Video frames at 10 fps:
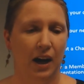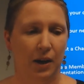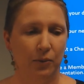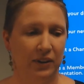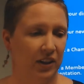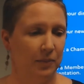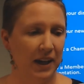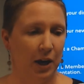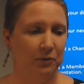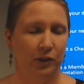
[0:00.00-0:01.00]
which can be
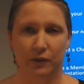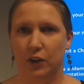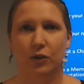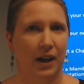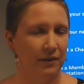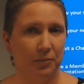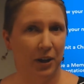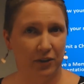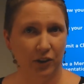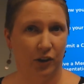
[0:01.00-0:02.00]
helpful if you don't have a
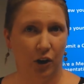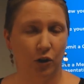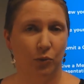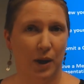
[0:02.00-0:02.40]
place on your own